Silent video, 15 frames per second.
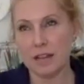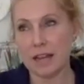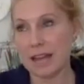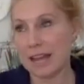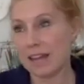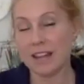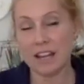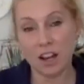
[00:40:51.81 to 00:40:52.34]

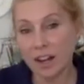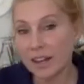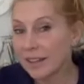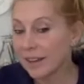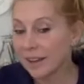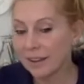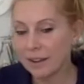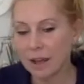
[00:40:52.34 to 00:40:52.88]
A, they like
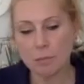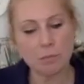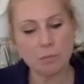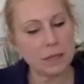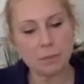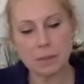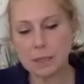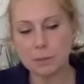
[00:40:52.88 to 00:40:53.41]
it, and
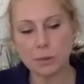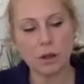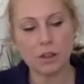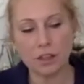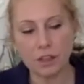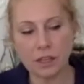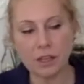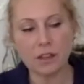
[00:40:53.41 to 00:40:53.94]
B, people are
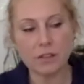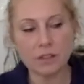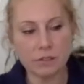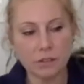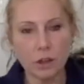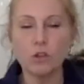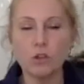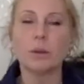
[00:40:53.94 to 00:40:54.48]
thinking
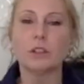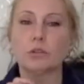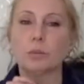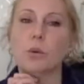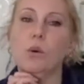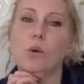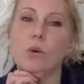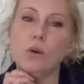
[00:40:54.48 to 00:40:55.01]
so much
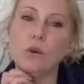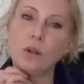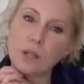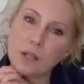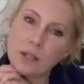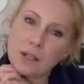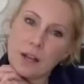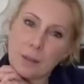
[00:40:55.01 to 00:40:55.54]
more
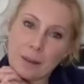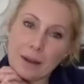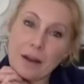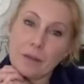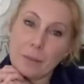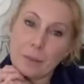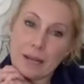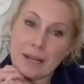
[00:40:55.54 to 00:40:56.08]
about
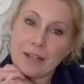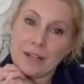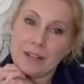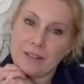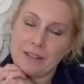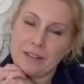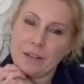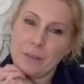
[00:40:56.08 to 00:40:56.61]
the planet
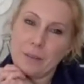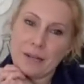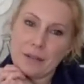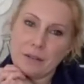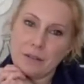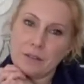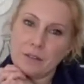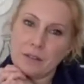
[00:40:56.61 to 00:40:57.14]
and
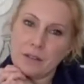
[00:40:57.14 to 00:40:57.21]
about